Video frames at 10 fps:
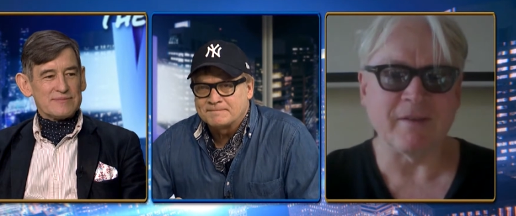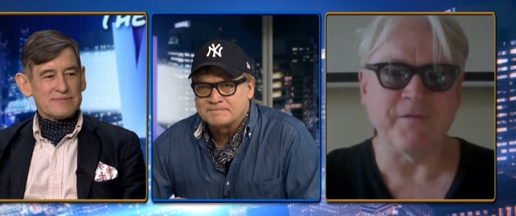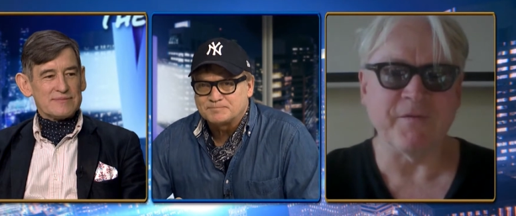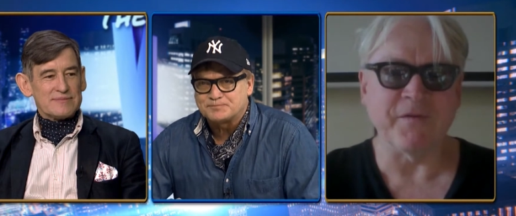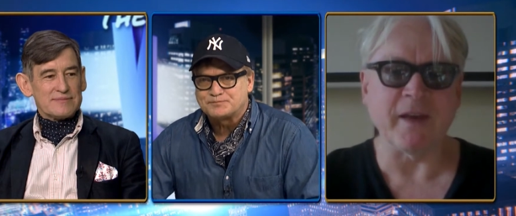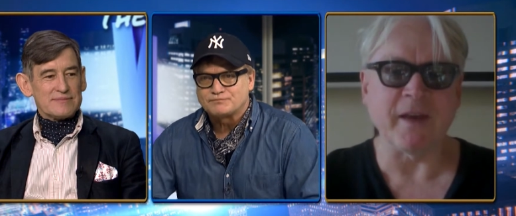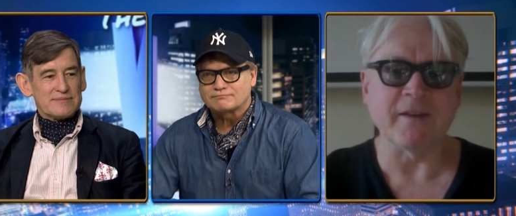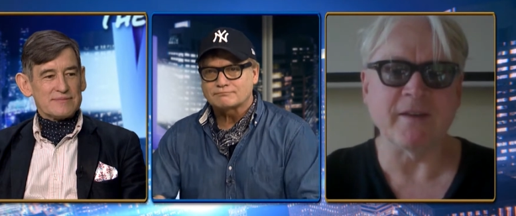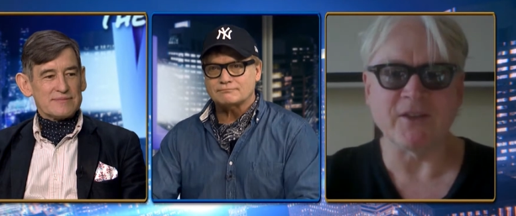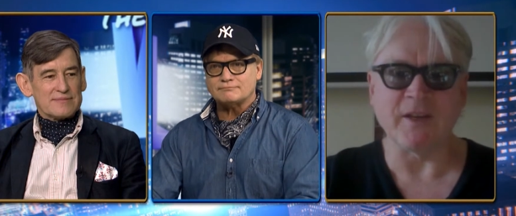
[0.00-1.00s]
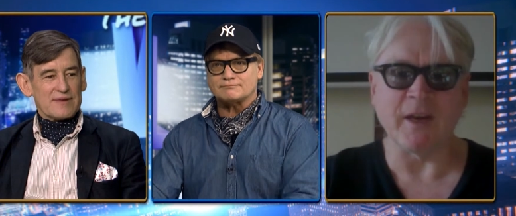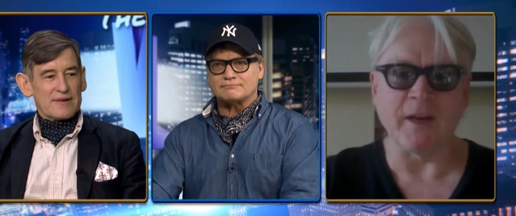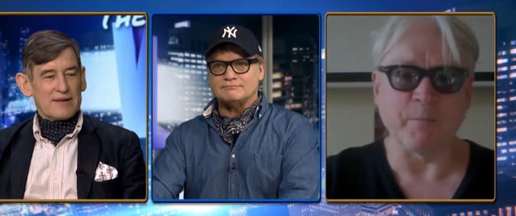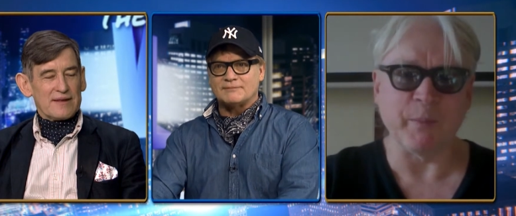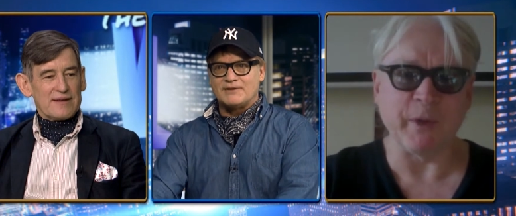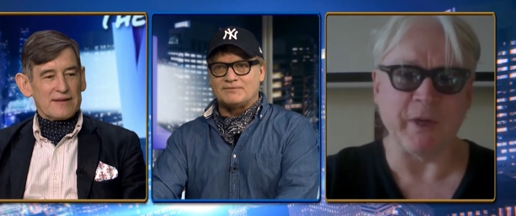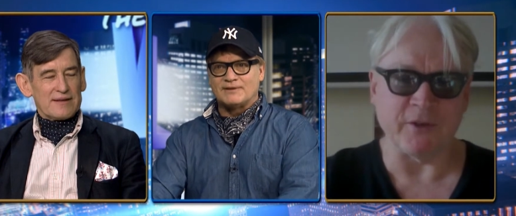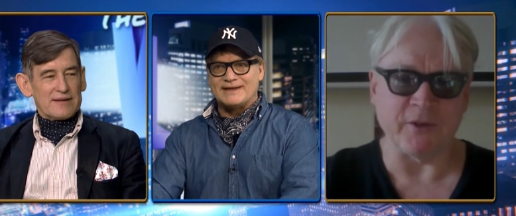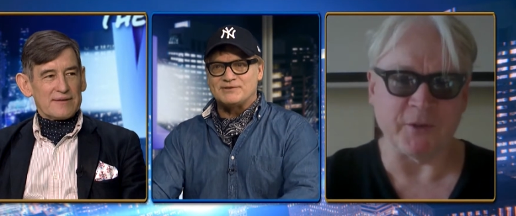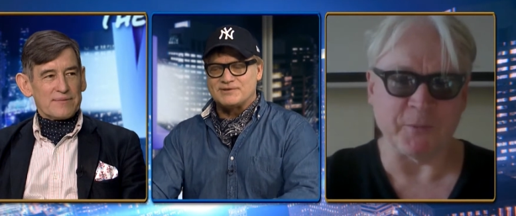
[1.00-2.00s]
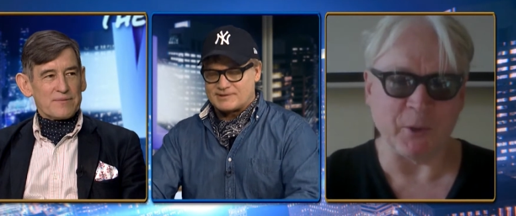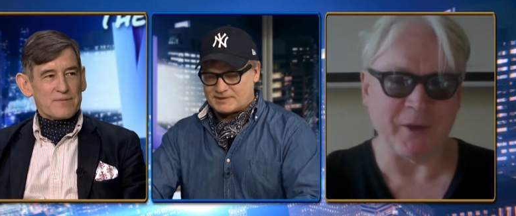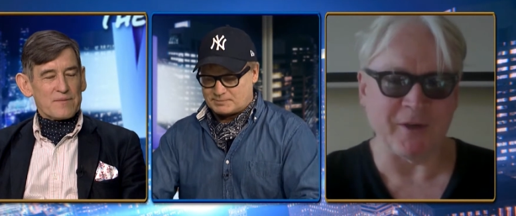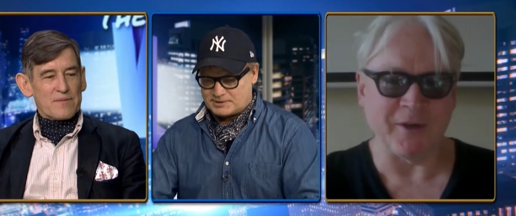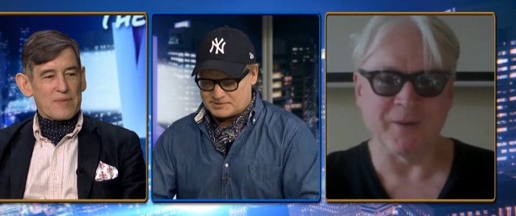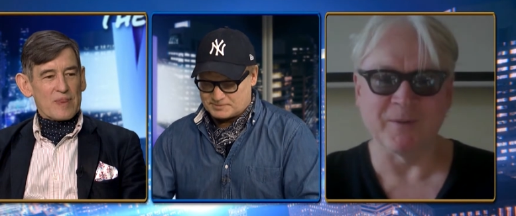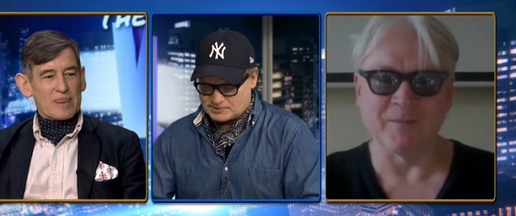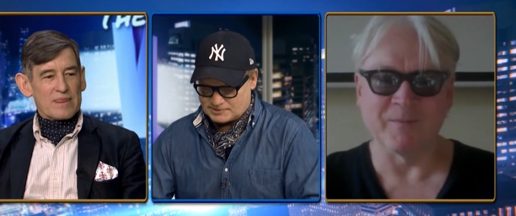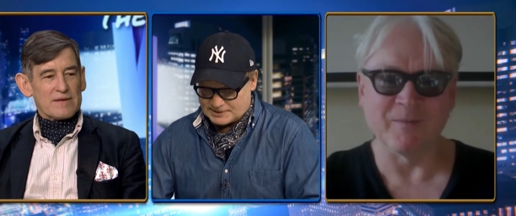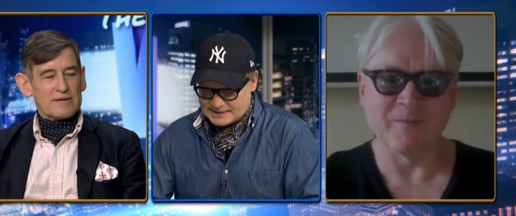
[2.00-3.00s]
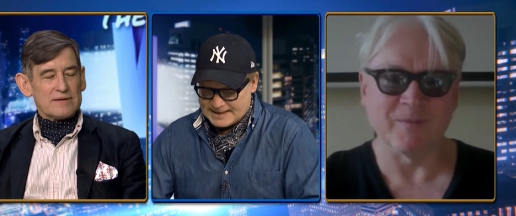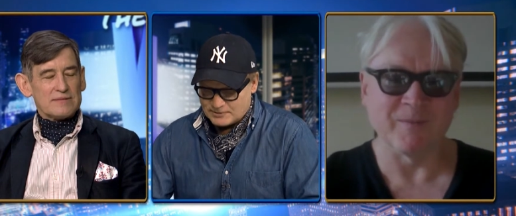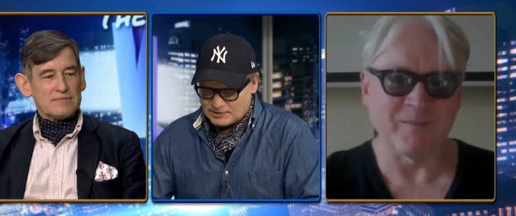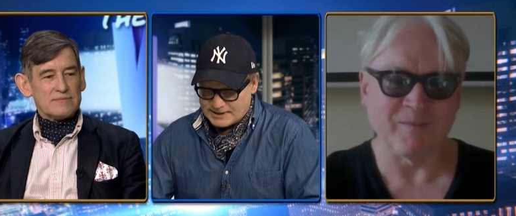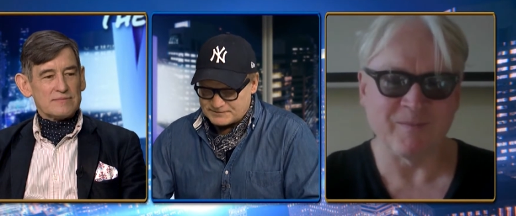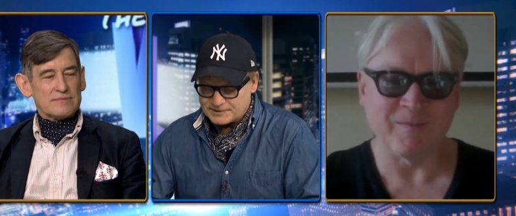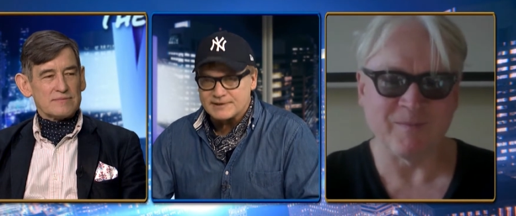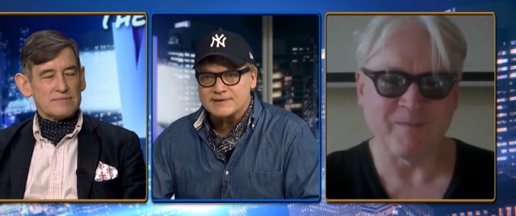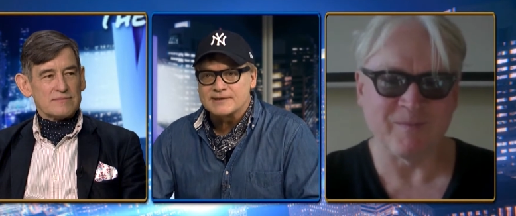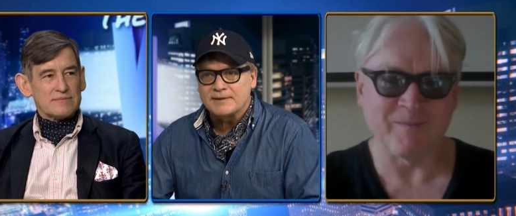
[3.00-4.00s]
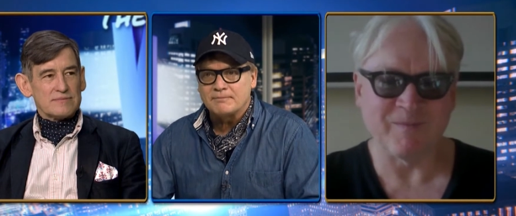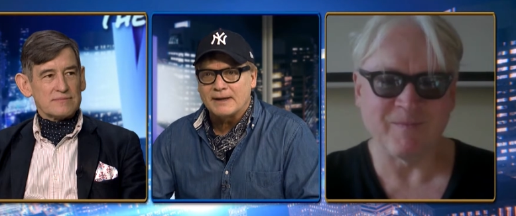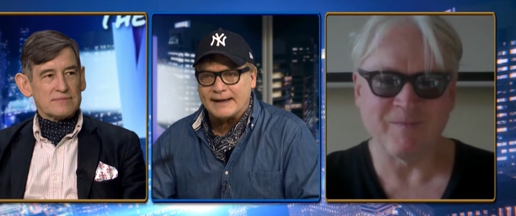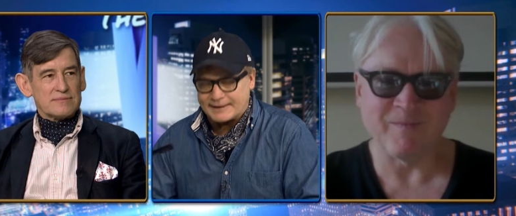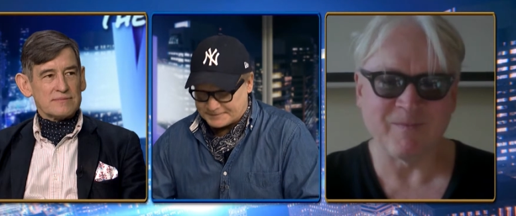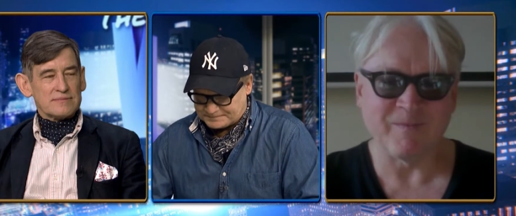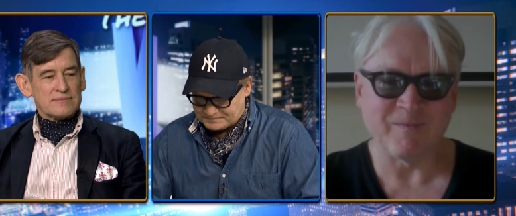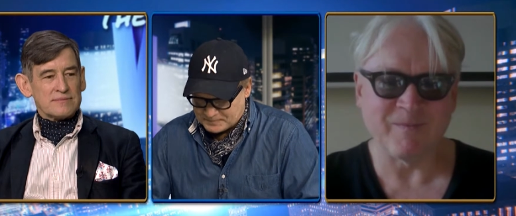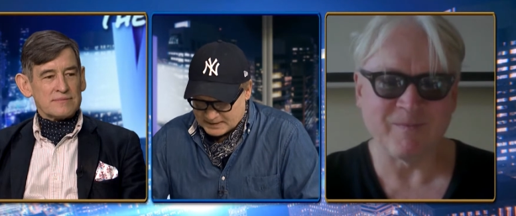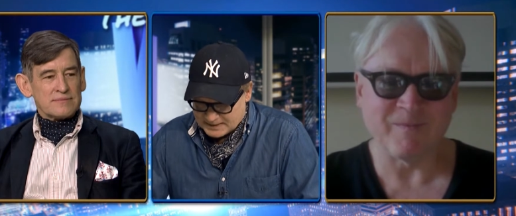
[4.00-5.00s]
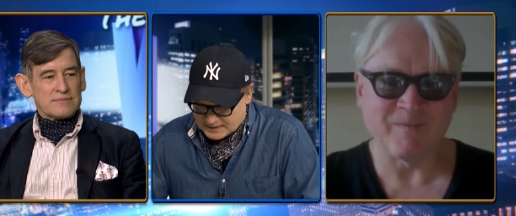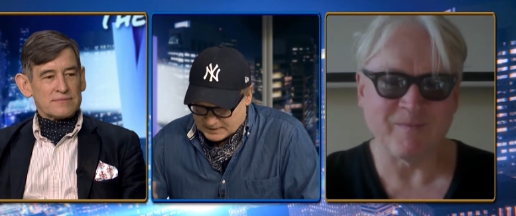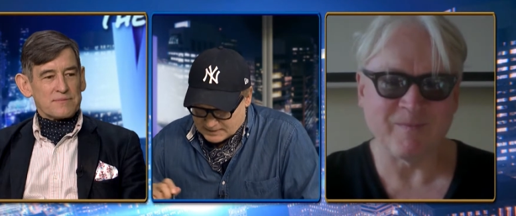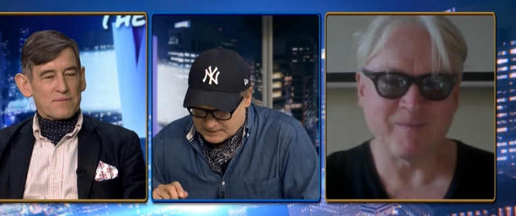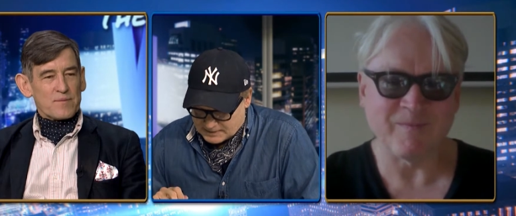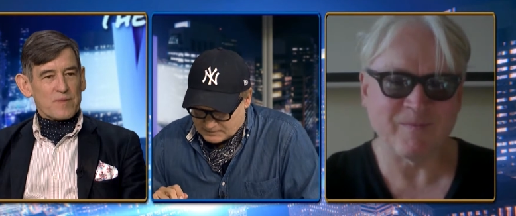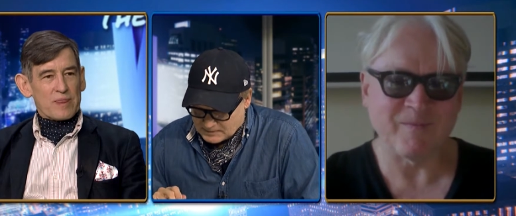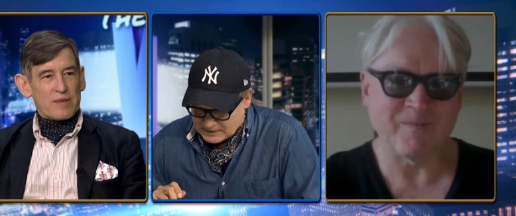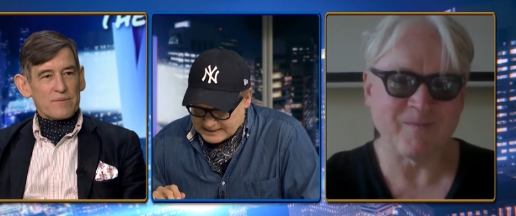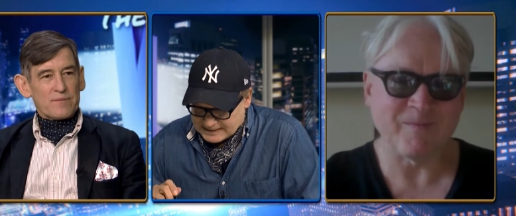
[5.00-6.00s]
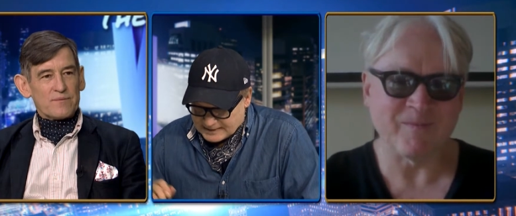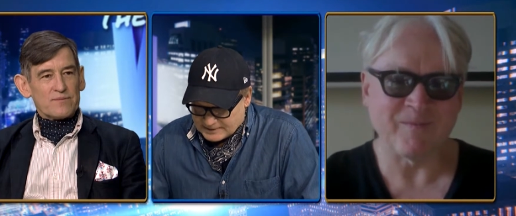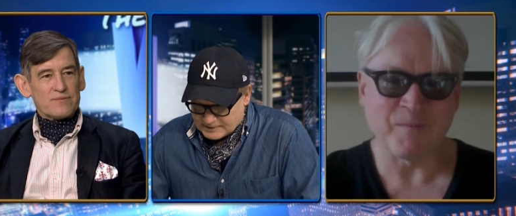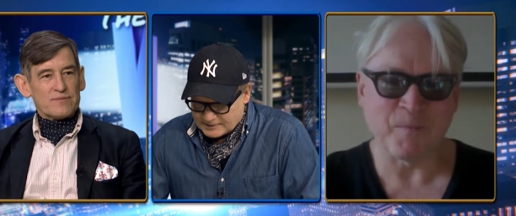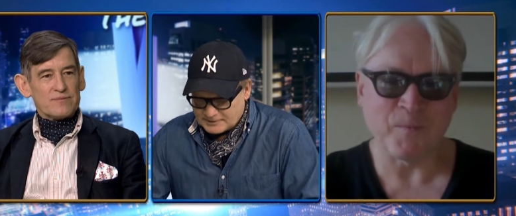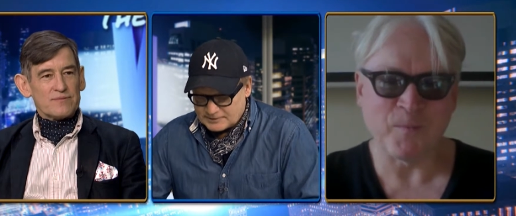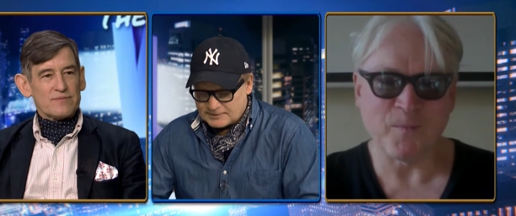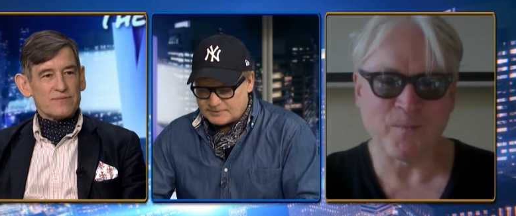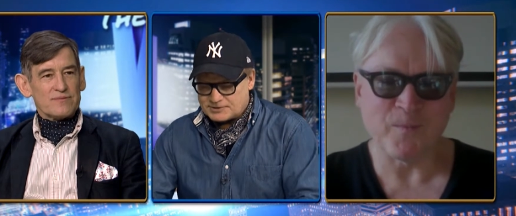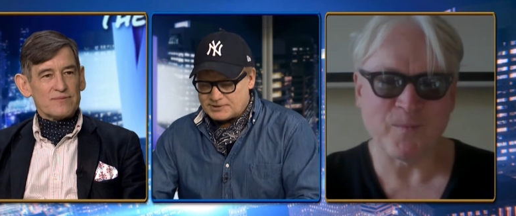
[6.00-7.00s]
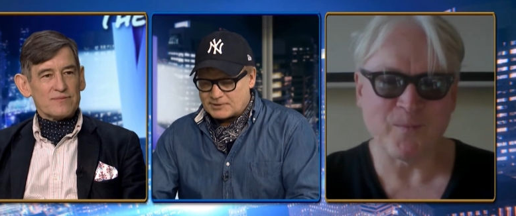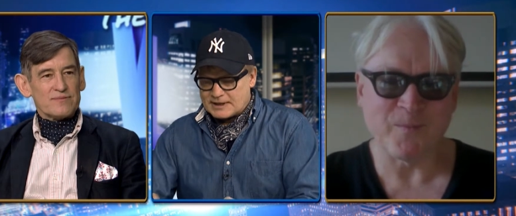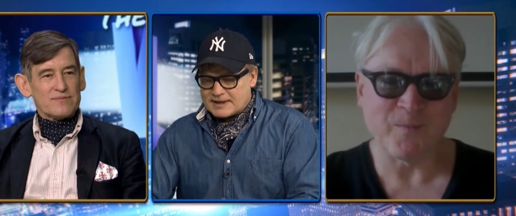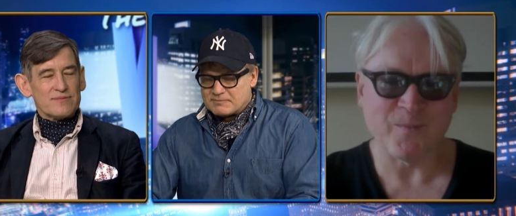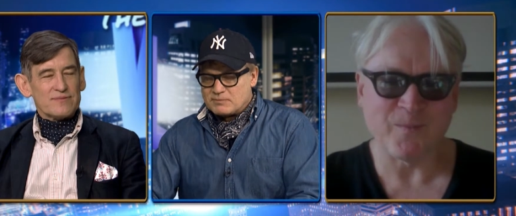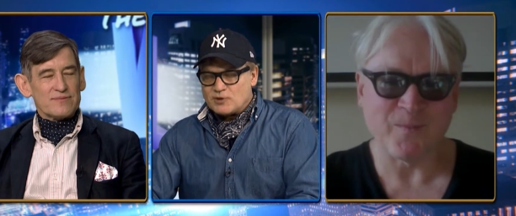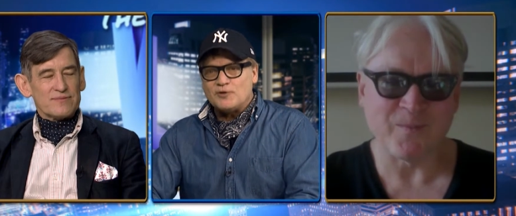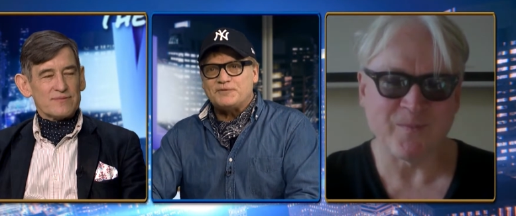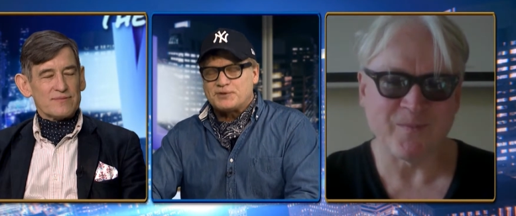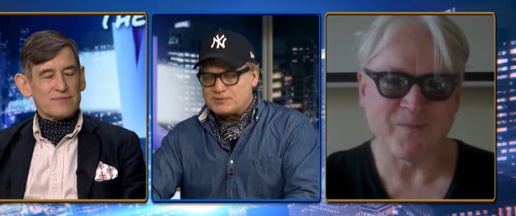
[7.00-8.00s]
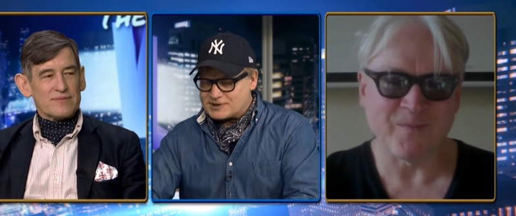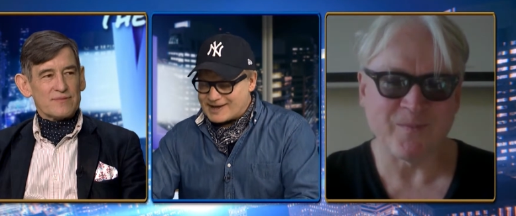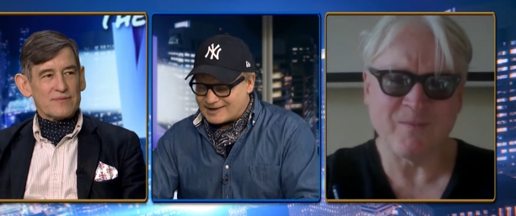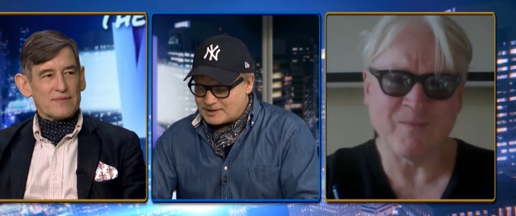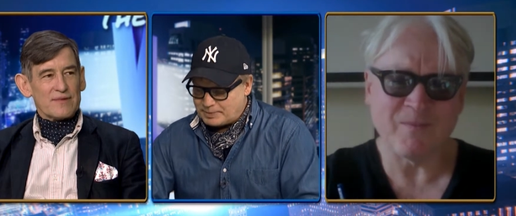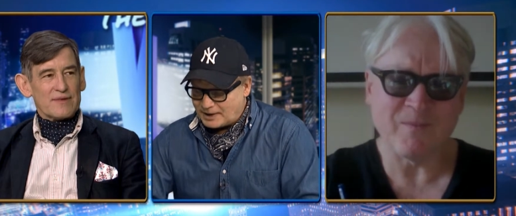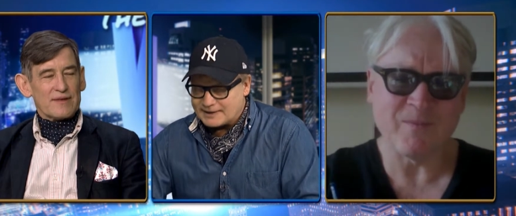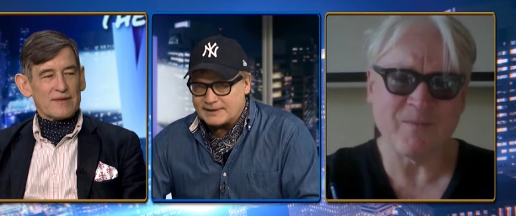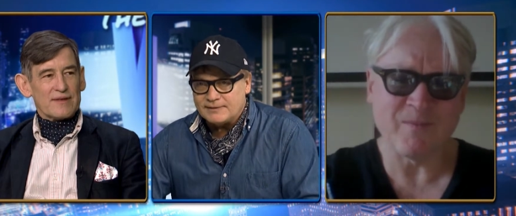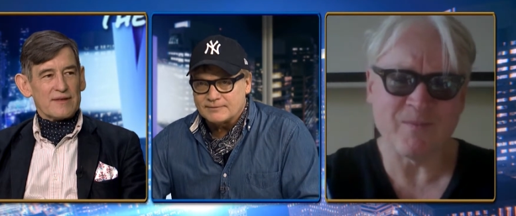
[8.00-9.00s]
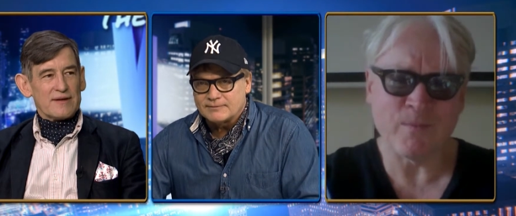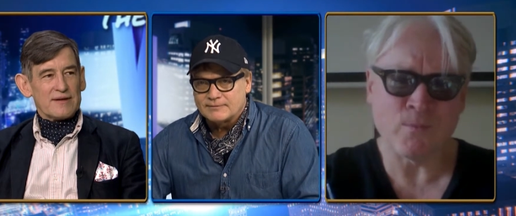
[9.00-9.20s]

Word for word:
Speaker 1: to St. Petersburg. They fled to St. Petersburg. Okay. We'll have to get some back. Um, number two, move to Zakopane.